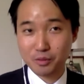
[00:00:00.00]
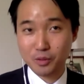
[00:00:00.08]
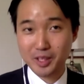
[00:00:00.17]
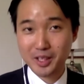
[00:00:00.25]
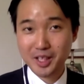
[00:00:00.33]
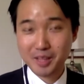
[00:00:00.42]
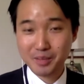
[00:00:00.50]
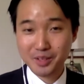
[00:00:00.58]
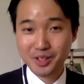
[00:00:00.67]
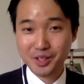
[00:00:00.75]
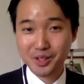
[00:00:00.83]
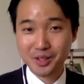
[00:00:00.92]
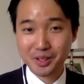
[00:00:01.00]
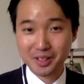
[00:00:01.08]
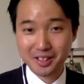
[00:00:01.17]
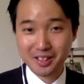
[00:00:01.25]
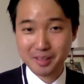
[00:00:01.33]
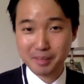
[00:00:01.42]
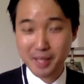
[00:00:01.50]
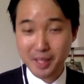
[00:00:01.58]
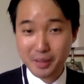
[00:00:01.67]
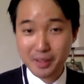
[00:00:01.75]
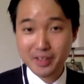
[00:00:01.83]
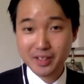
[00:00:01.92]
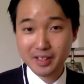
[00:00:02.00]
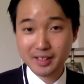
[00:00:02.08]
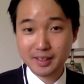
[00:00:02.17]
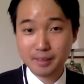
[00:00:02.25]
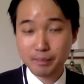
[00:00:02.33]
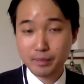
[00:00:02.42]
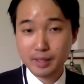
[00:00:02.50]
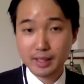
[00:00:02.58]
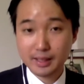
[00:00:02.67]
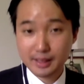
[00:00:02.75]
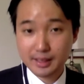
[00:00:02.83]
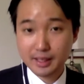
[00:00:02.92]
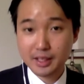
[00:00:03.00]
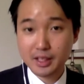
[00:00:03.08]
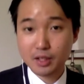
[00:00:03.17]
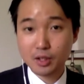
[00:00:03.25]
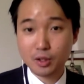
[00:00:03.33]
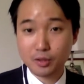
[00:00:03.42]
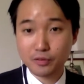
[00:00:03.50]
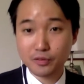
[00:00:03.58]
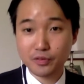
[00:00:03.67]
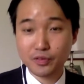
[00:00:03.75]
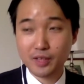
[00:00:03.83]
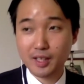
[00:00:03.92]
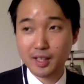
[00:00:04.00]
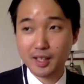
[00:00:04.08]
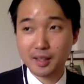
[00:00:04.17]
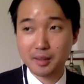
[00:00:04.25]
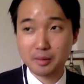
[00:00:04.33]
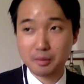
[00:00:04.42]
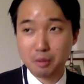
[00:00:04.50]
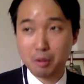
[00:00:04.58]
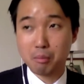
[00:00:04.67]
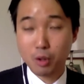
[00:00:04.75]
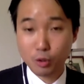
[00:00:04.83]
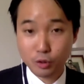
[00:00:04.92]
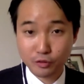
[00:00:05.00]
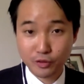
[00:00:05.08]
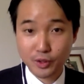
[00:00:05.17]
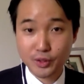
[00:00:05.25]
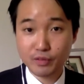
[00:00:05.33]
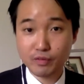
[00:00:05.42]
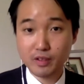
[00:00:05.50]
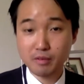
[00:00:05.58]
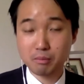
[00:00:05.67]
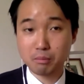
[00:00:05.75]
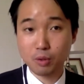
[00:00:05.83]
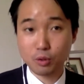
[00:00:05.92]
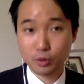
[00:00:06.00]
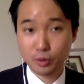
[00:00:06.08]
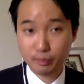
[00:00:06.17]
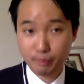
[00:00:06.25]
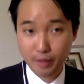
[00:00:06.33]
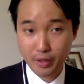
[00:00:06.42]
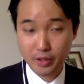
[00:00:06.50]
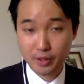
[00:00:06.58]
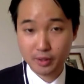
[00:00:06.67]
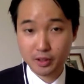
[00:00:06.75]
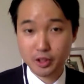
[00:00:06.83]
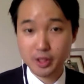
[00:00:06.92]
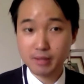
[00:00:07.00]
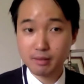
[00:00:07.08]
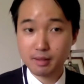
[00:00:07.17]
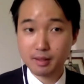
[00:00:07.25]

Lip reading: When it comes to bioethics, it's a study of moral philosophy, moral theology,